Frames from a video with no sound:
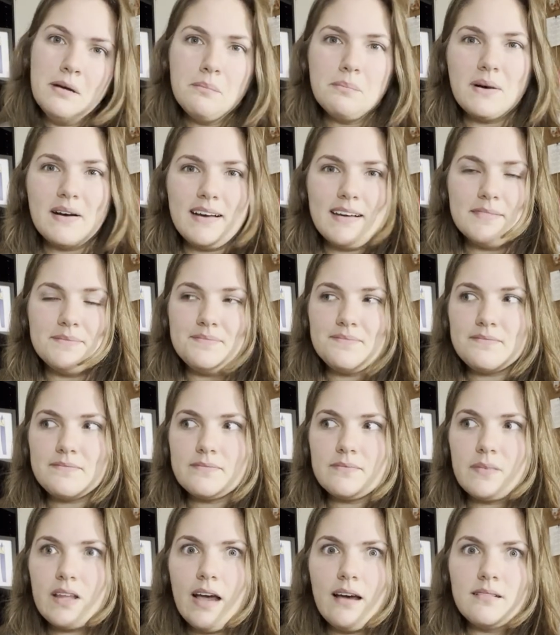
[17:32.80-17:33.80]
But
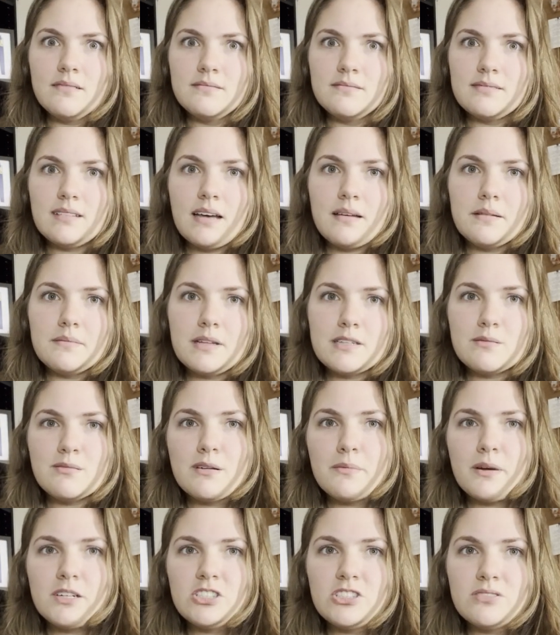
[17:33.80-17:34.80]
yeah, that's
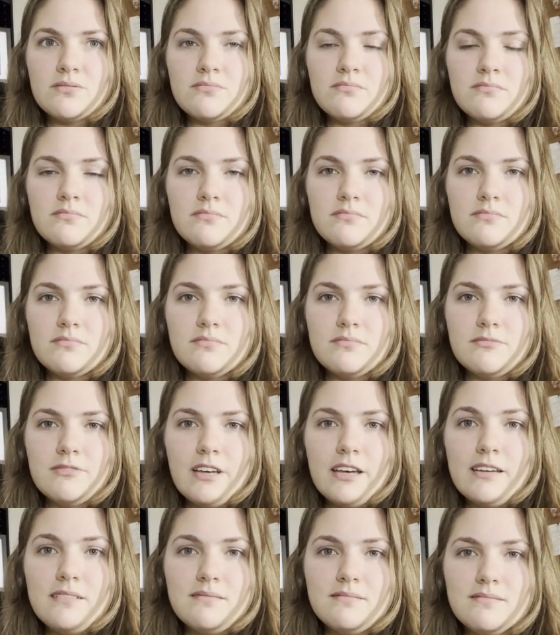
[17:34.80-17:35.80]
pretty much
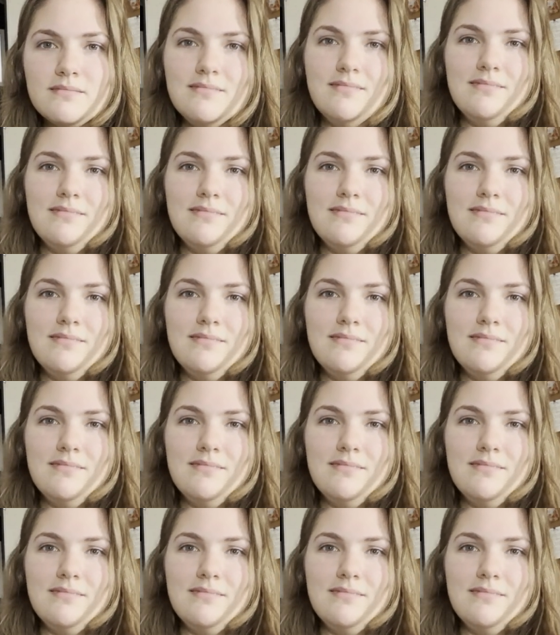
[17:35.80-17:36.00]
it.